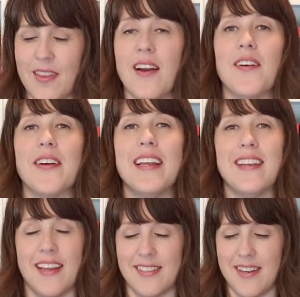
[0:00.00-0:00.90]
All right,
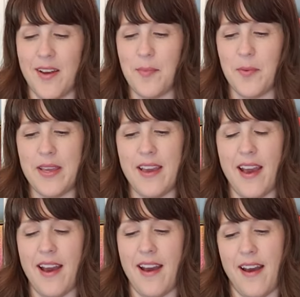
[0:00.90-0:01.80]
next up we
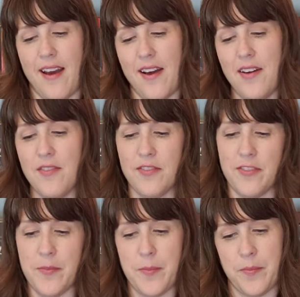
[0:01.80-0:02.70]
have,